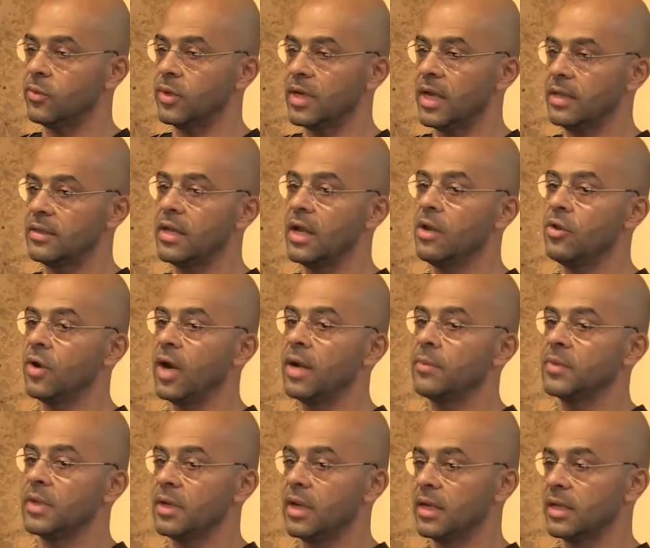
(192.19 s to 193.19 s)
when I tell you
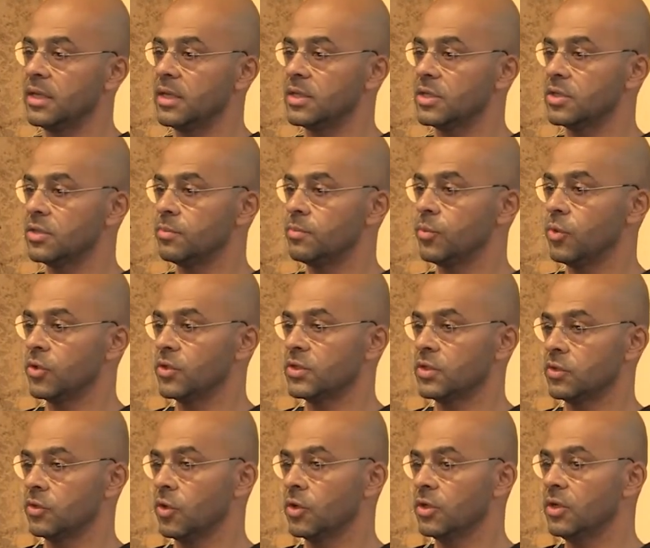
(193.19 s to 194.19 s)
I'm the luckiest
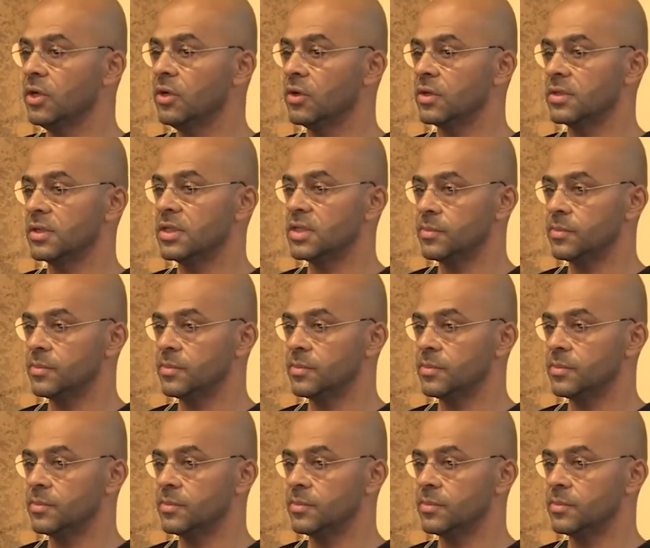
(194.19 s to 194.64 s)
person on earth,